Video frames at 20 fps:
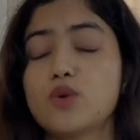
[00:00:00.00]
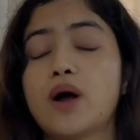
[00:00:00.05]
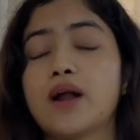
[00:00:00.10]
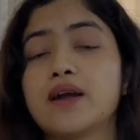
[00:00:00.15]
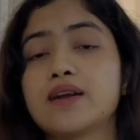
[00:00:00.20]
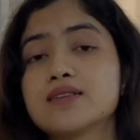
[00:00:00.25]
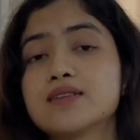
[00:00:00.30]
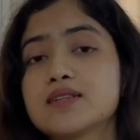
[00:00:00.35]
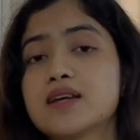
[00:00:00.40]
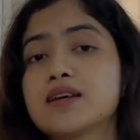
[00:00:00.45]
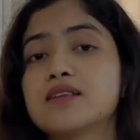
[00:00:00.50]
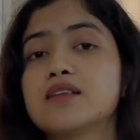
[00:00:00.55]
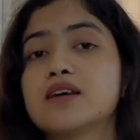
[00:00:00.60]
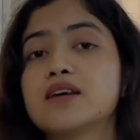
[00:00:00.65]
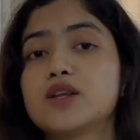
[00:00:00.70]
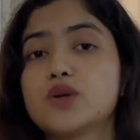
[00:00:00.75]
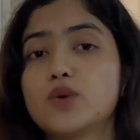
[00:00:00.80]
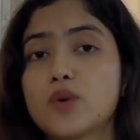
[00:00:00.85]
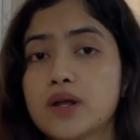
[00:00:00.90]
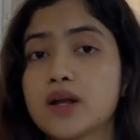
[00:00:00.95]
to understand
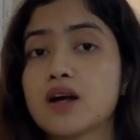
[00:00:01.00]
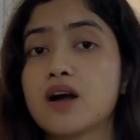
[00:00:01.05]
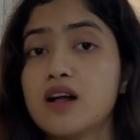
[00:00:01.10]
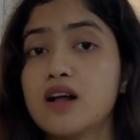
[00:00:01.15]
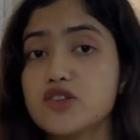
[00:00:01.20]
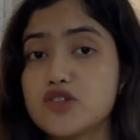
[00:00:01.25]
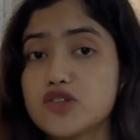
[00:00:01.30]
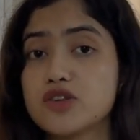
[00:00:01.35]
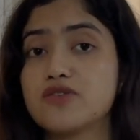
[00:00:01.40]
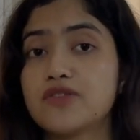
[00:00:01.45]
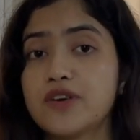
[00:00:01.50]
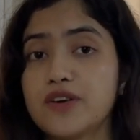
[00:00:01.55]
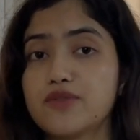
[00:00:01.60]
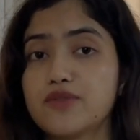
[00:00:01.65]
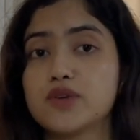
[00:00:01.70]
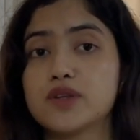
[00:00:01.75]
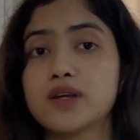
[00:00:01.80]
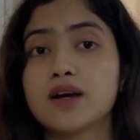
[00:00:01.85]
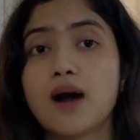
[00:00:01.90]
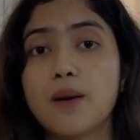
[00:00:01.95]
that you are a cultural fit
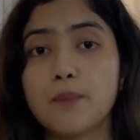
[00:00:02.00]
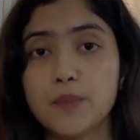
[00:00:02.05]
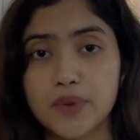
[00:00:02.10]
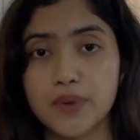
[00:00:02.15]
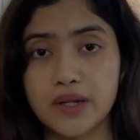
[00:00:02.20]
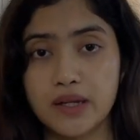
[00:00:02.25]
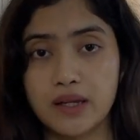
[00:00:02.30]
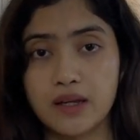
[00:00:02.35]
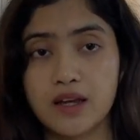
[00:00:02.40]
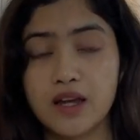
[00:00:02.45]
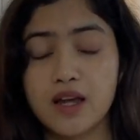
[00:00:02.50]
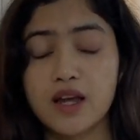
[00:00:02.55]
for the company.